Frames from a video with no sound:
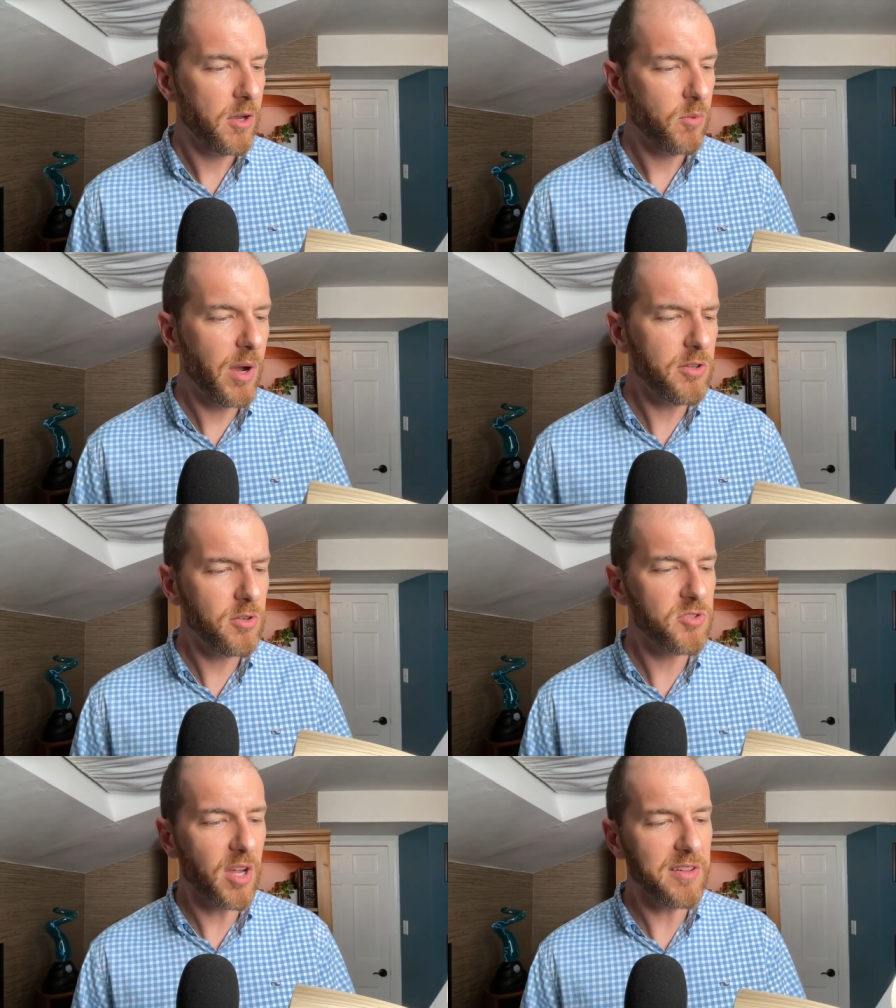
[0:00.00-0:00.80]
"When you're
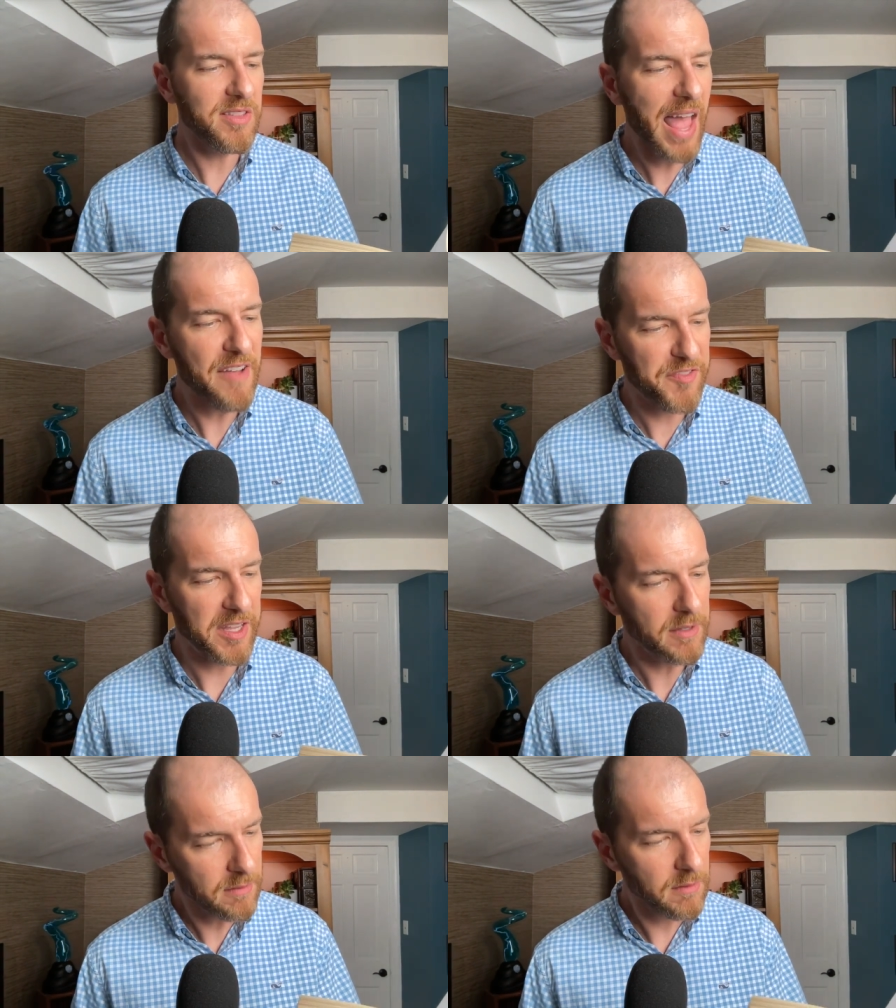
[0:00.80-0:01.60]
done
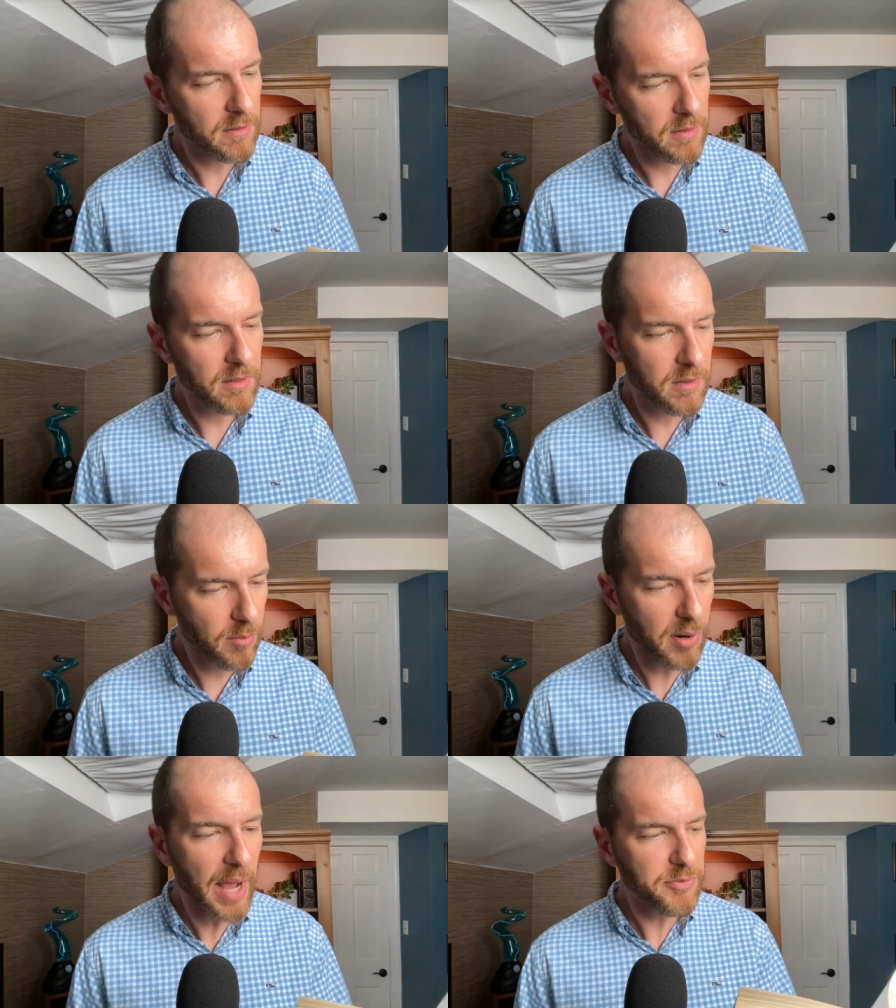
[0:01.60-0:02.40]
laughing,
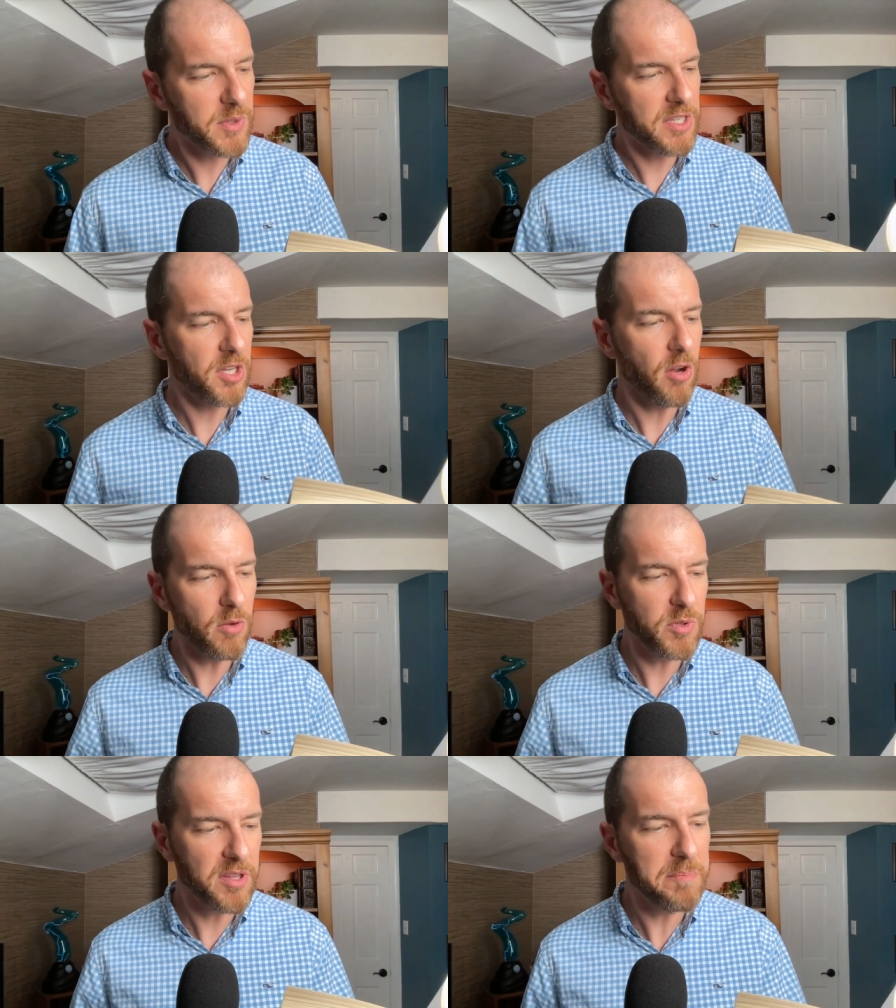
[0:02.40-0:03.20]
perhaps we can get on
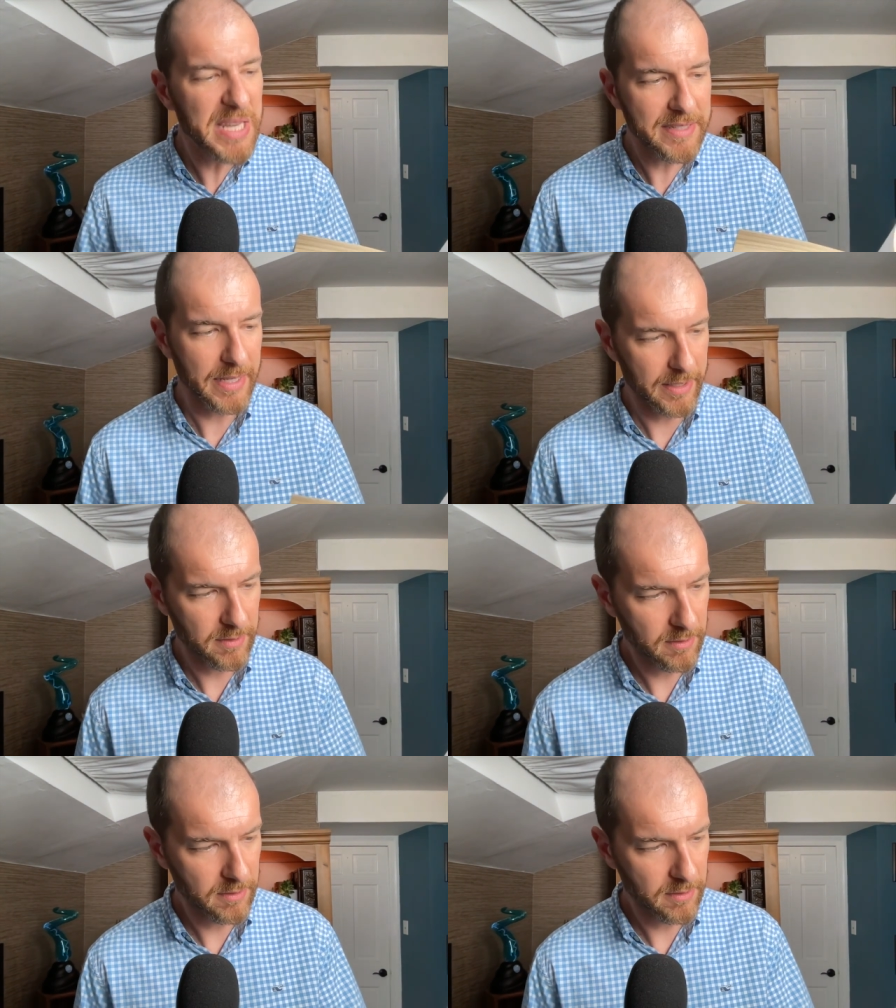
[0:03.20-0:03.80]
with the meeting.